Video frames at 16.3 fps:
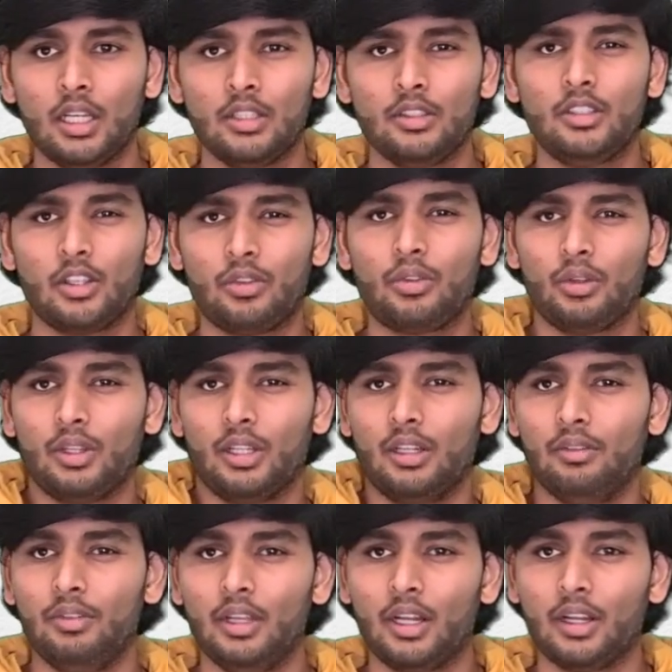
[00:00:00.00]
just so that
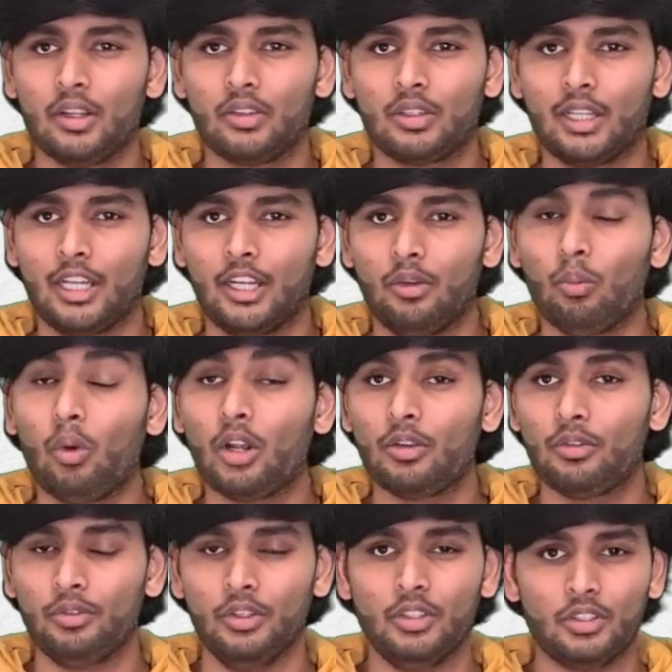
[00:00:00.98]
we understand what
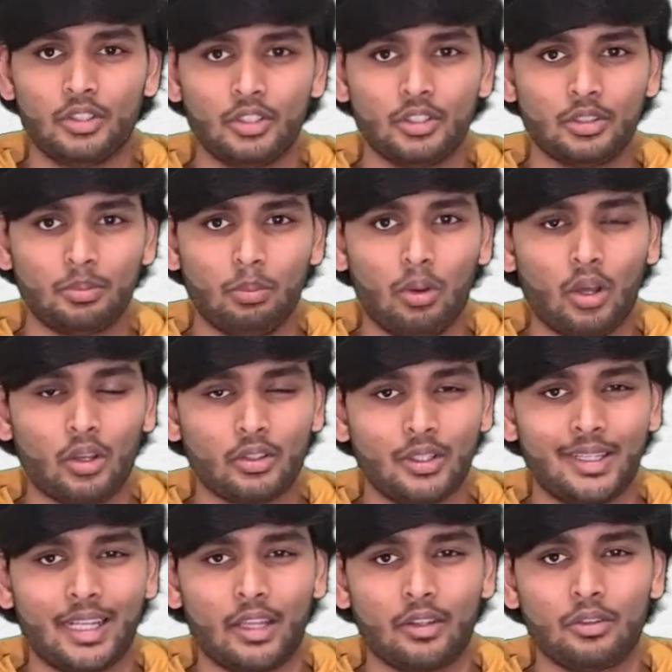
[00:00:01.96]
features
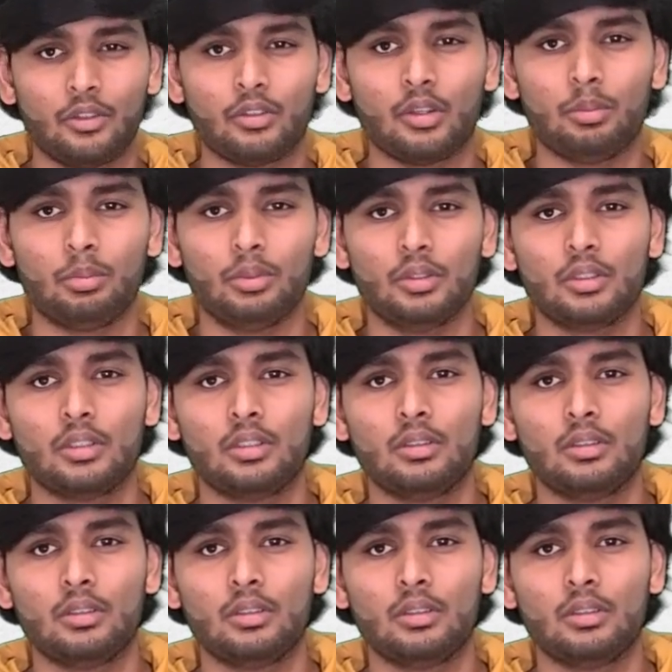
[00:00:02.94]
blockchain has to support.